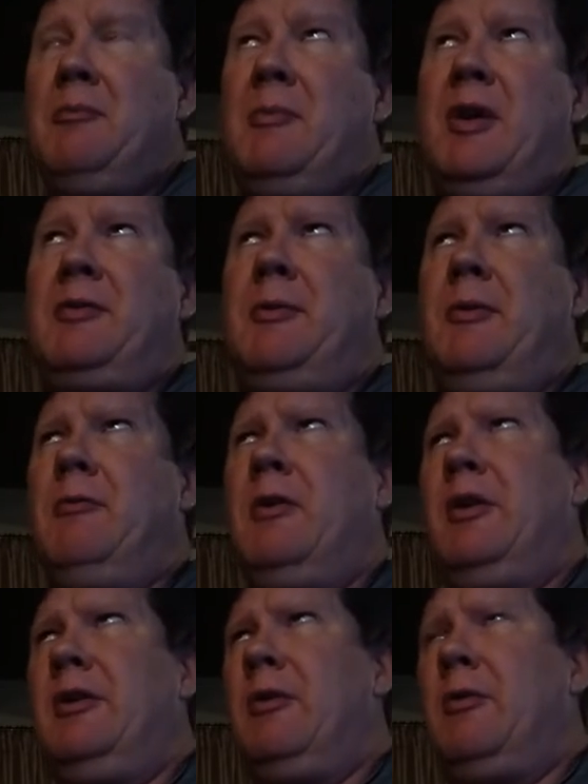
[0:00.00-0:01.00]
makes me
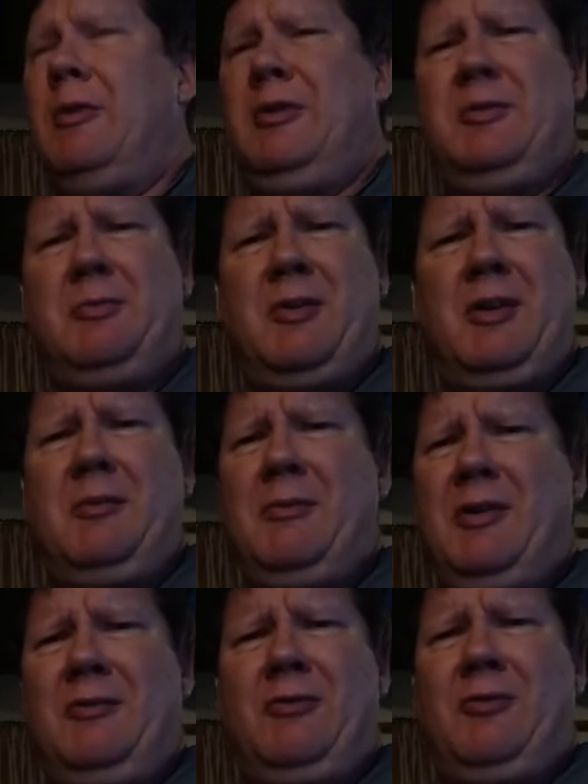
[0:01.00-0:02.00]
wonder what'd you bring
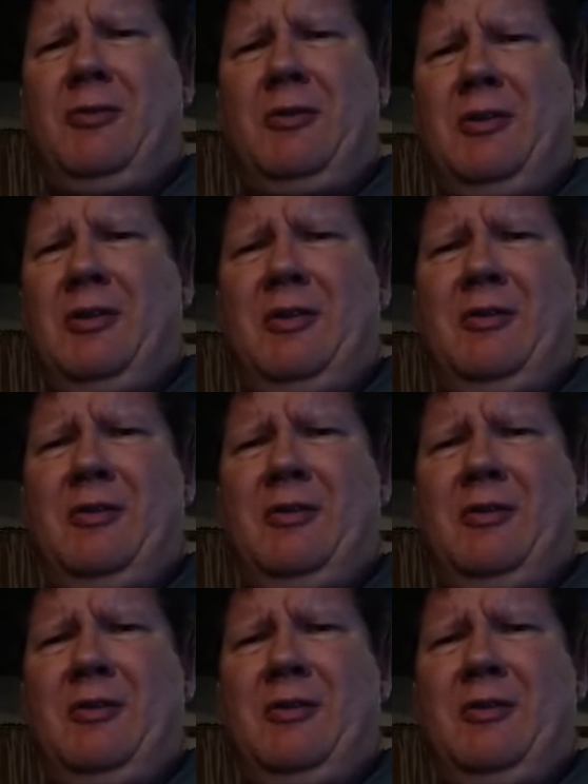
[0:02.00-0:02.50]
him in for